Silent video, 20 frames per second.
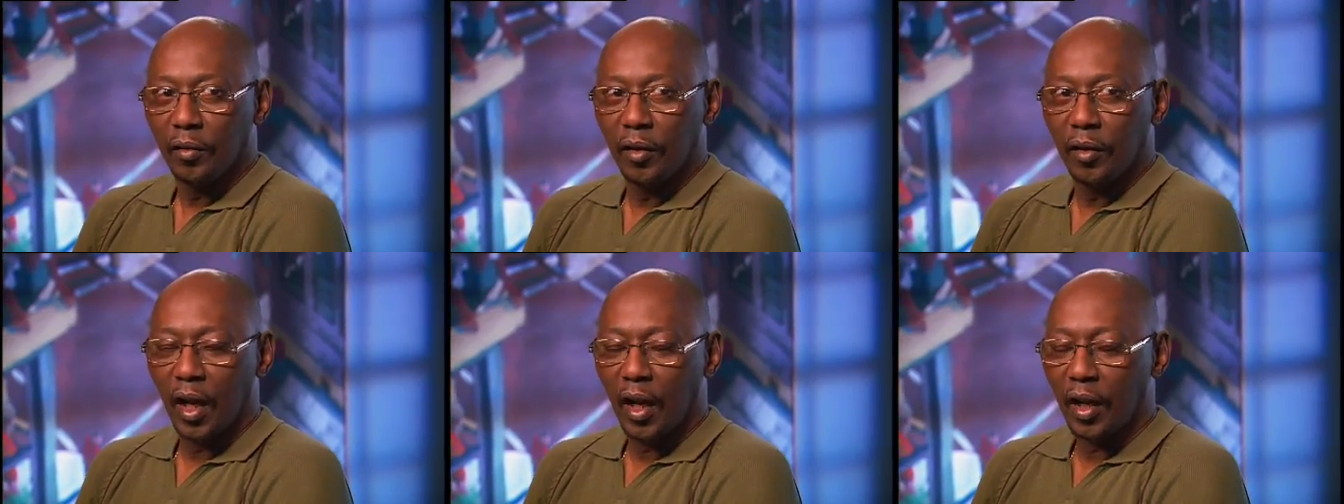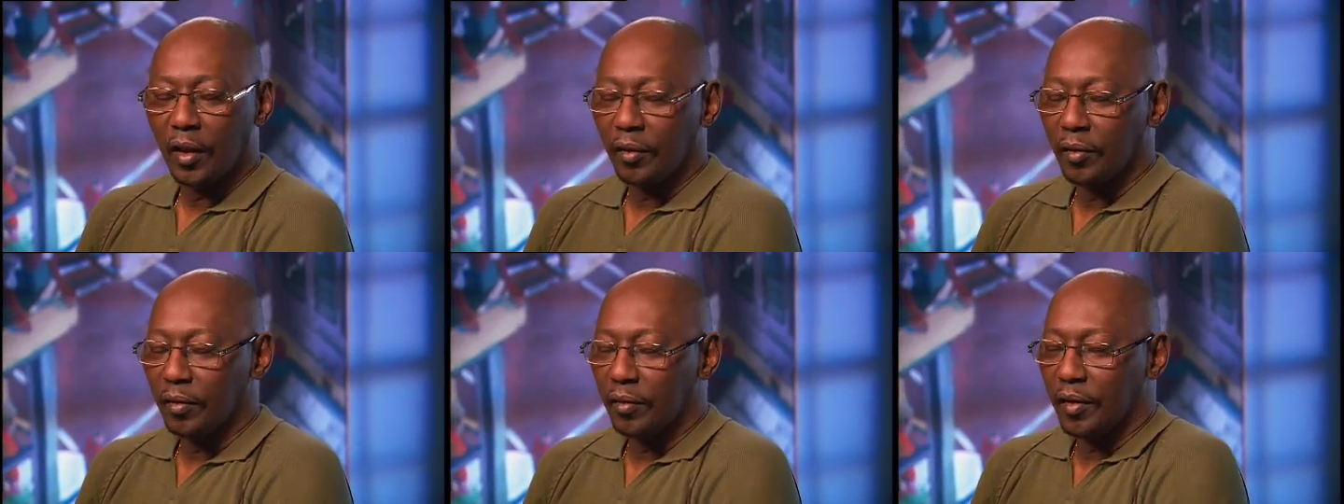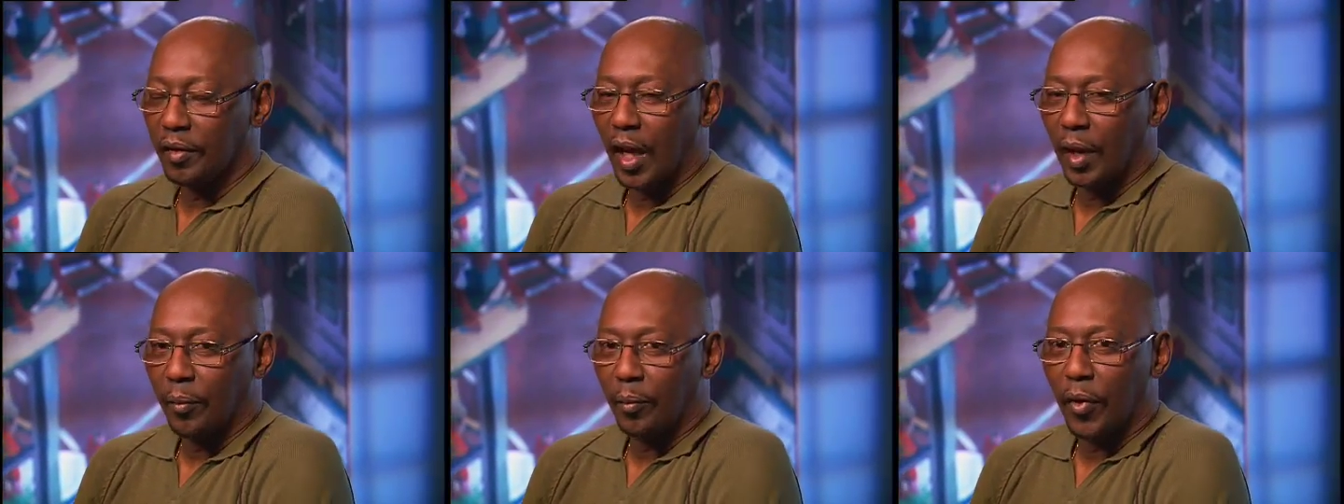
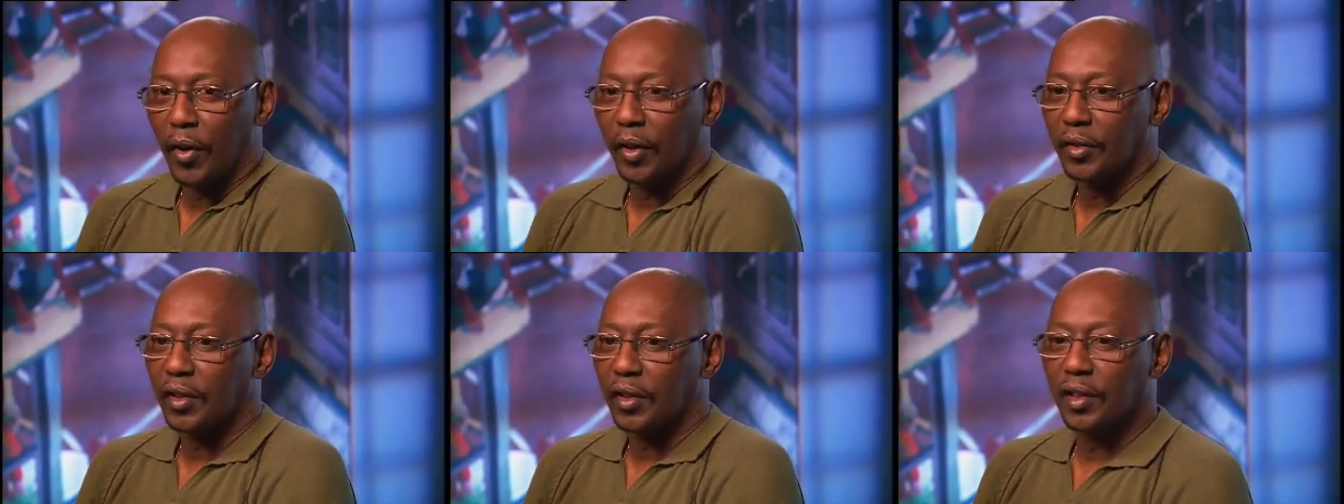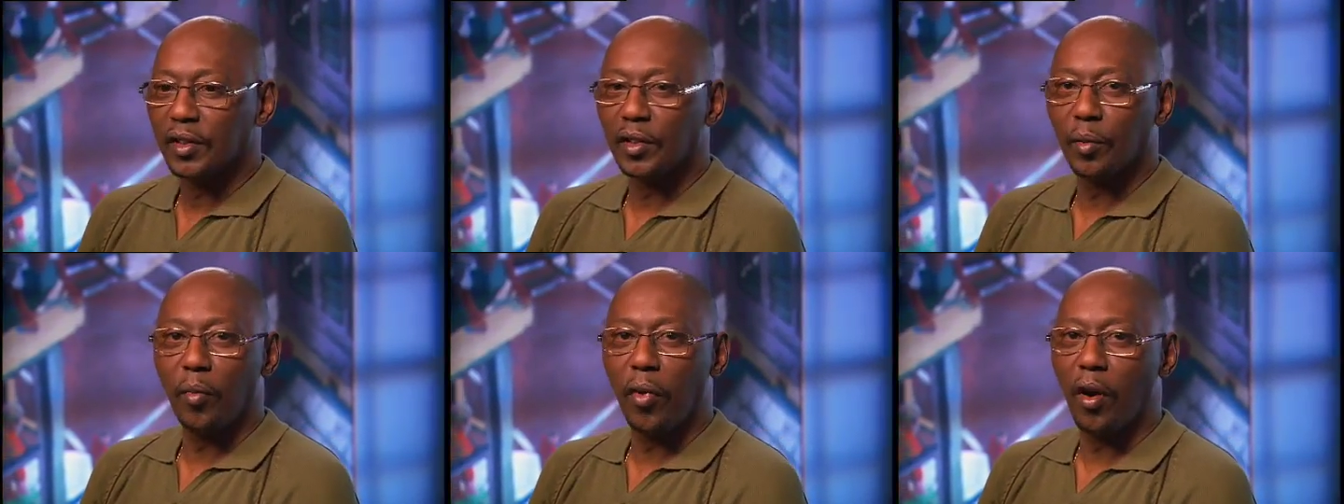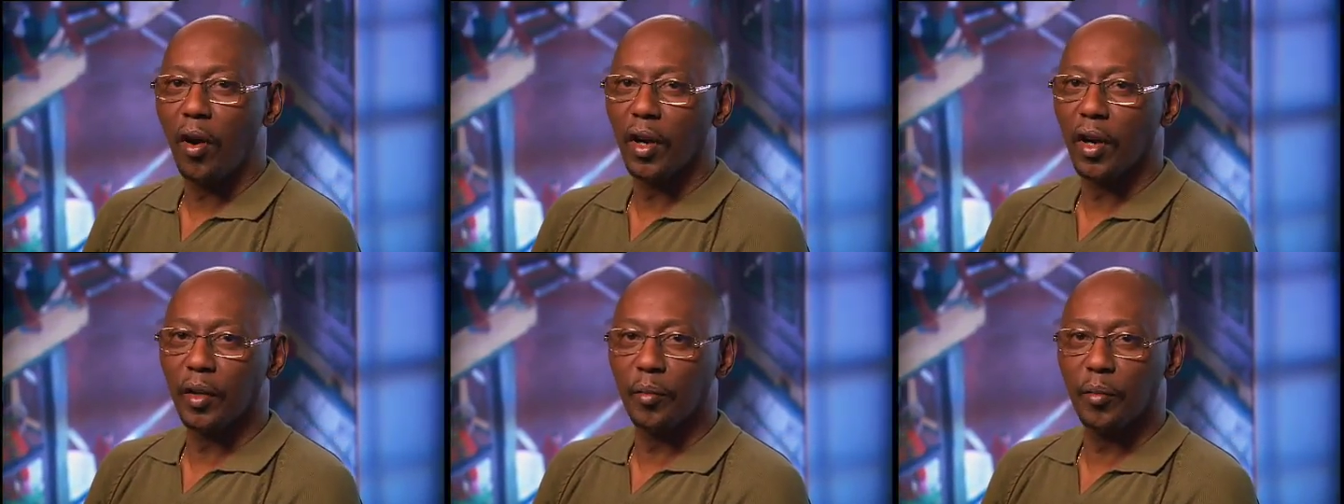That person is a
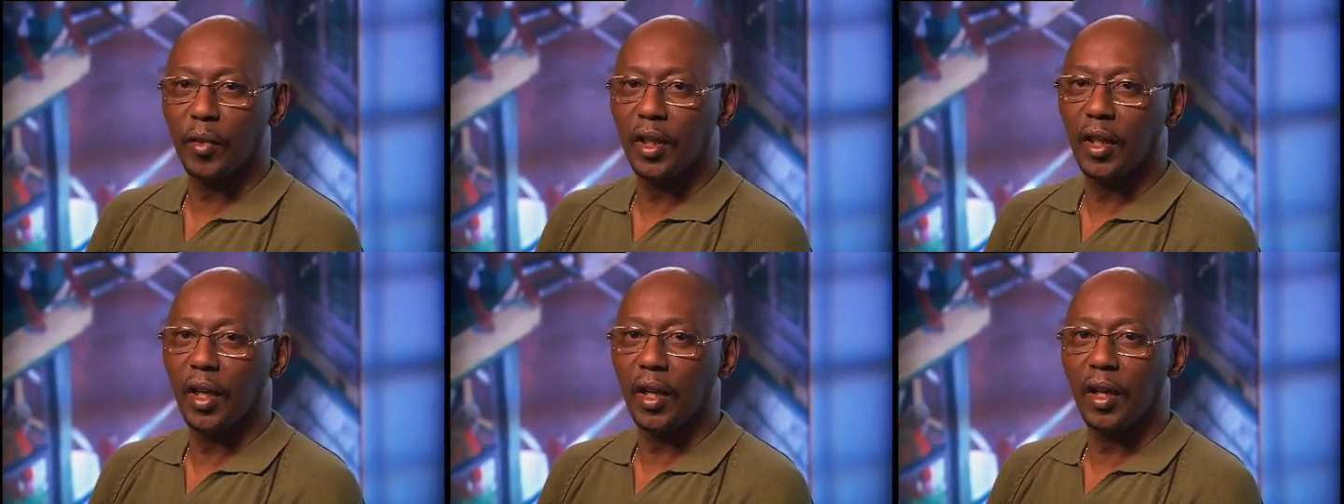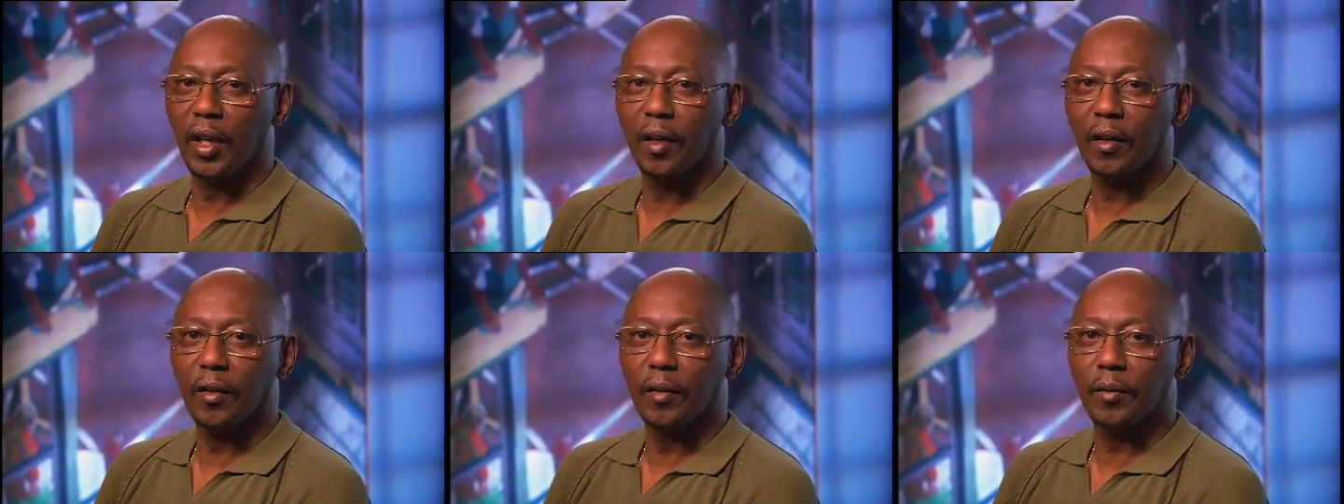part of me now.